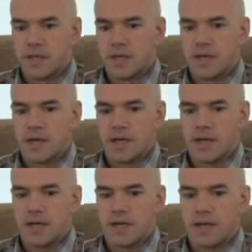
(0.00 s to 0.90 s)

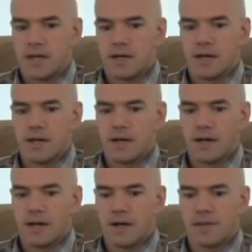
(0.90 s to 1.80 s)
uh,
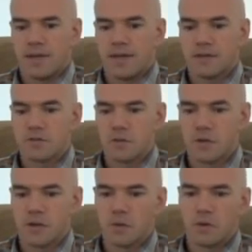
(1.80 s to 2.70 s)
I think
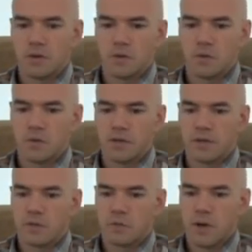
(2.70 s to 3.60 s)
history will
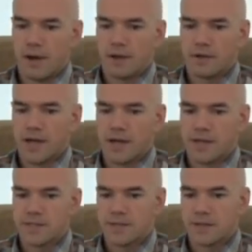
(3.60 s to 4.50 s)
will
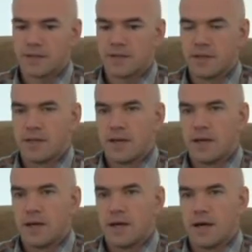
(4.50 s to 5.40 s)
recognize that
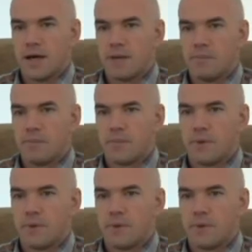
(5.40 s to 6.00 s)
um,